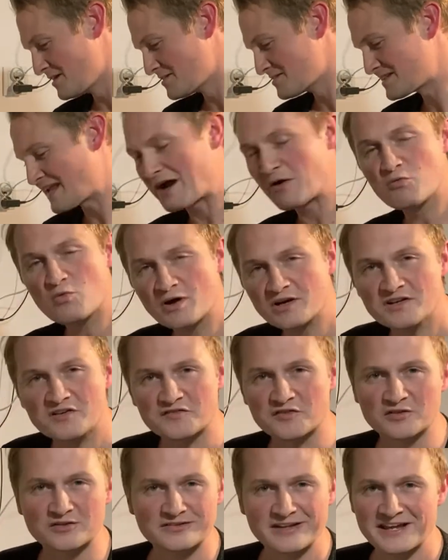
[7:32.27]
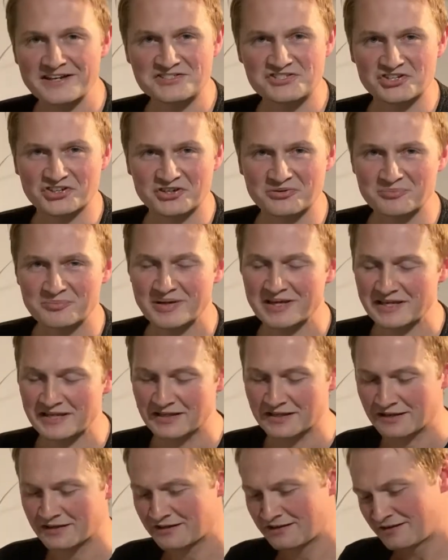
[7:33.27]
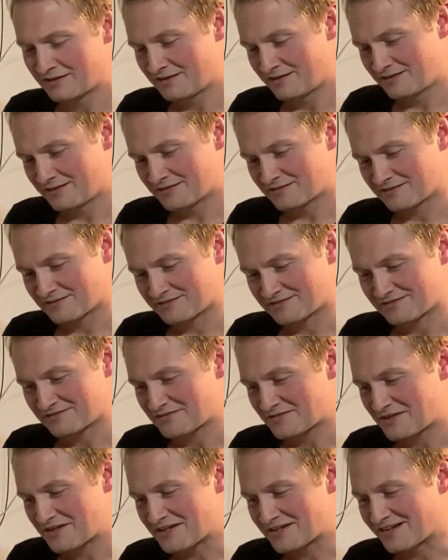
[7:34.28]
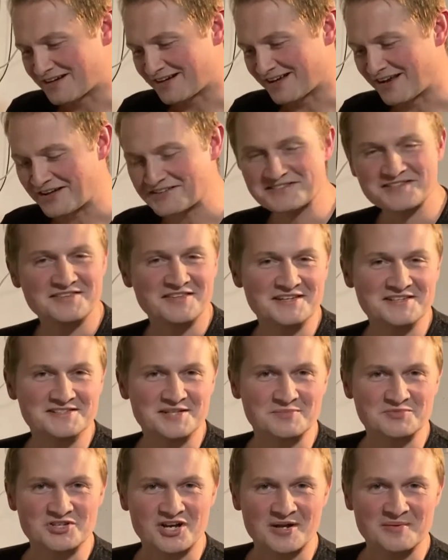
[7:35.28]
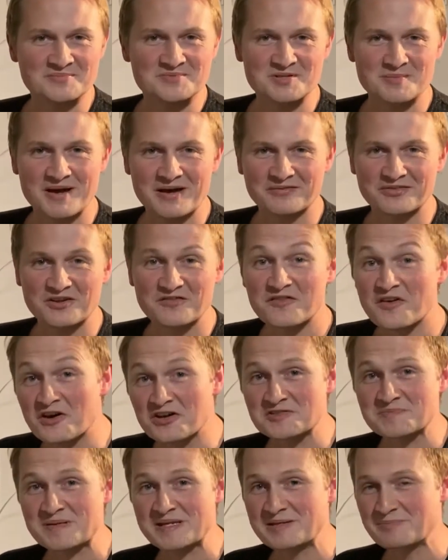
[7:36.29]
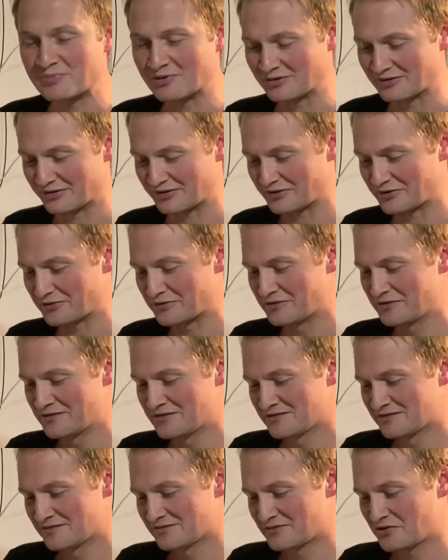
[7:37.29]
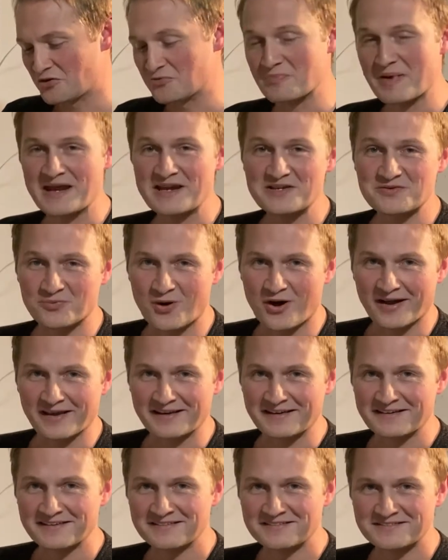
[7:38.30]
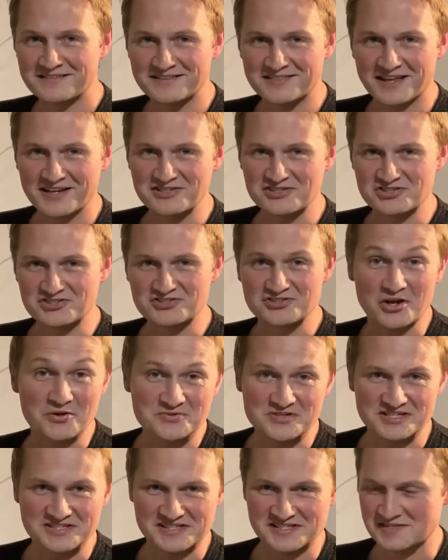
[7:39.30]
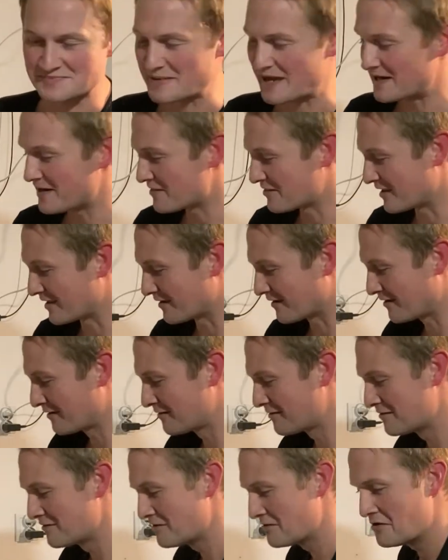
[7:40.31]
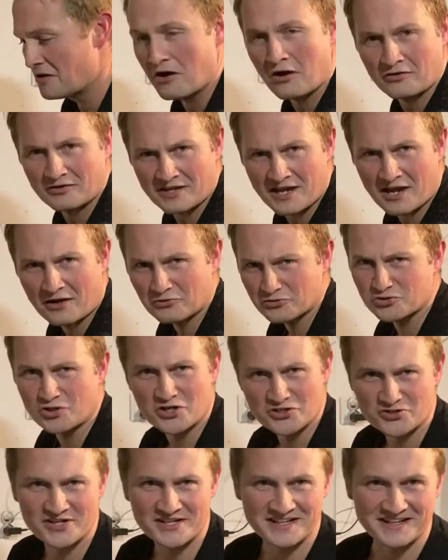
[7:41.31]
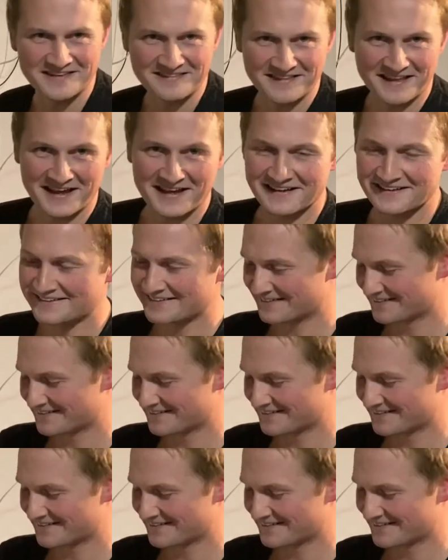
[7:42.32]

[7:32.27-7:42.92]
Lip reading: It's how wonderful nature can be. I like to think sometimes about the first people who made wine. Did they just notice a smell and think, oh yeah, I'll try drinking that?